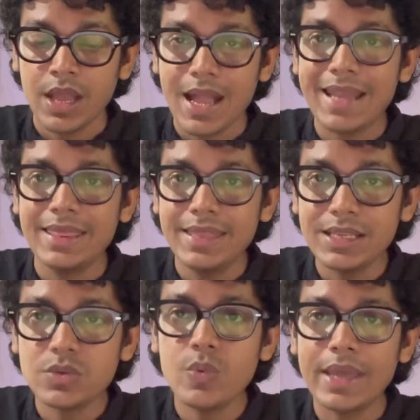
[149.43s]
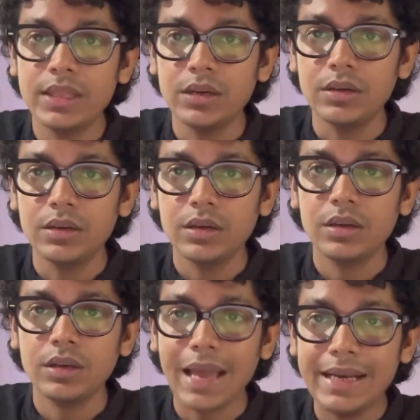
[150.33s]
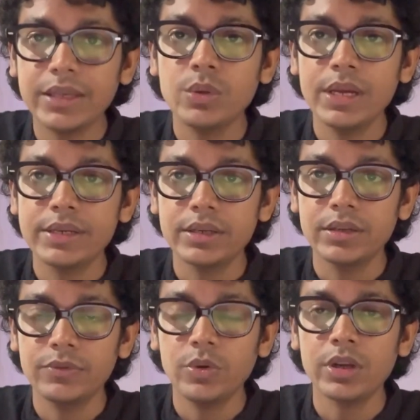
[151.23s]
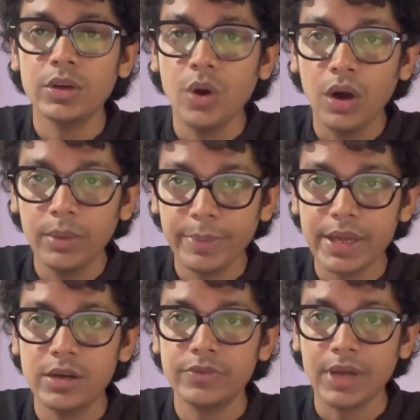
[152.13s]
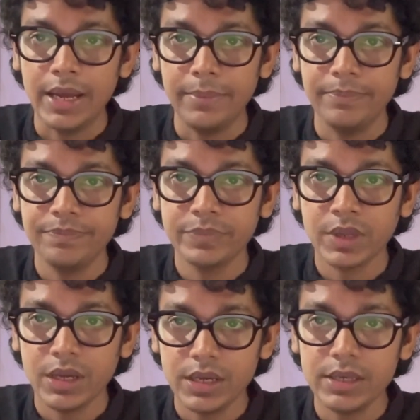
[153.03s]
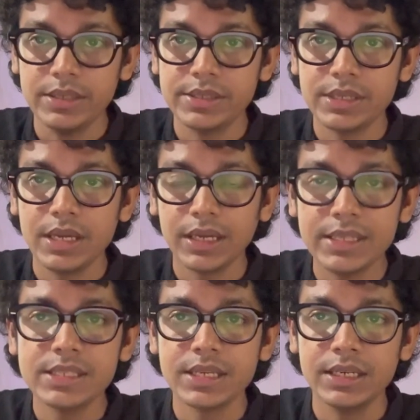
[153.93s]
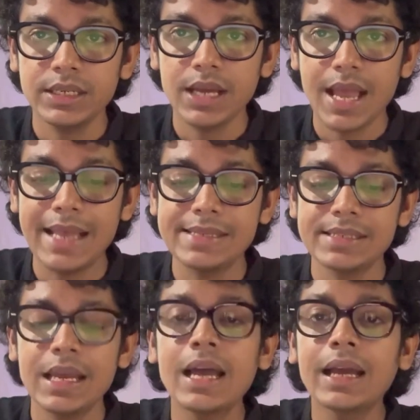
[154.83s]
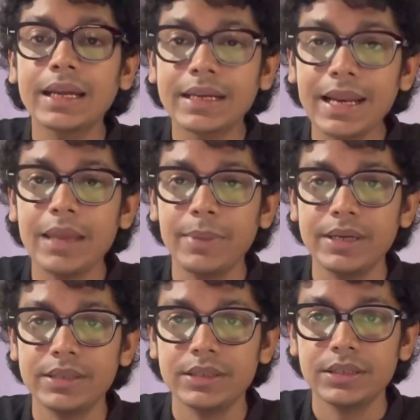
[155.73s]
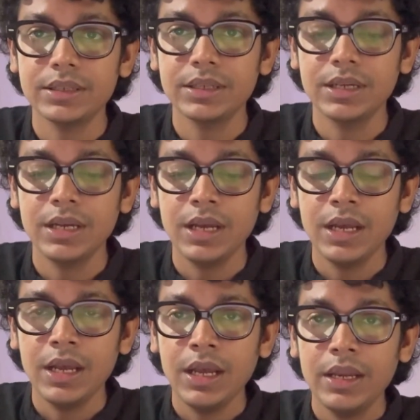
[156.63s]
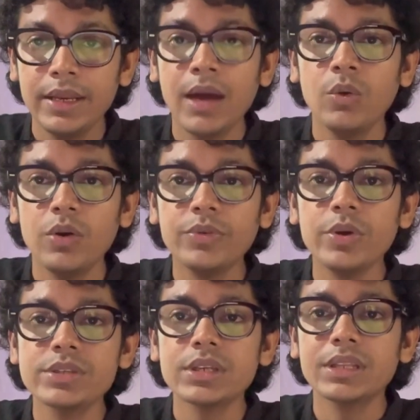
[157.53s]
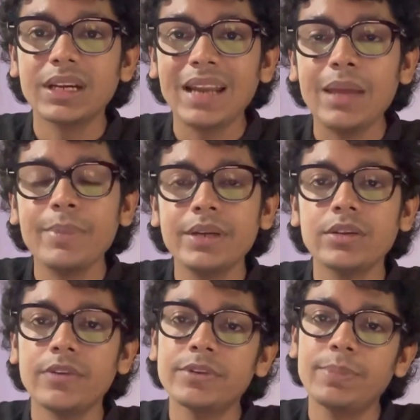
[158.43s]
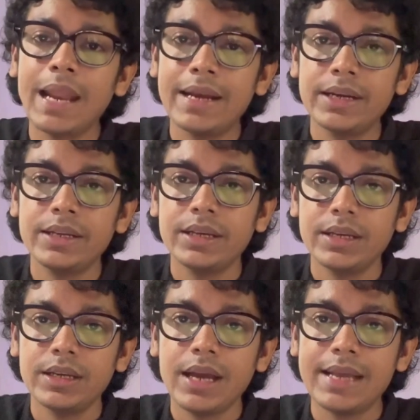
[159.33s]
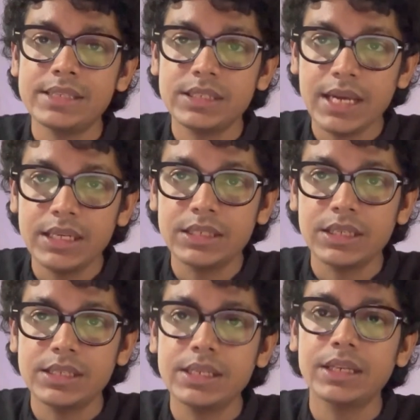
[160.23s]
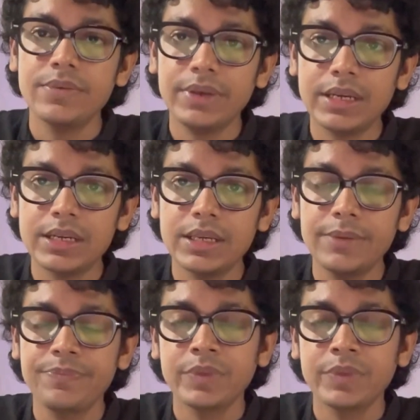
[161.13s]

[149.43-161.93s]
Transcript: and this weather, calculated for a long period of time, is considered as climate. Now of course the climate of the planet has changed significantly,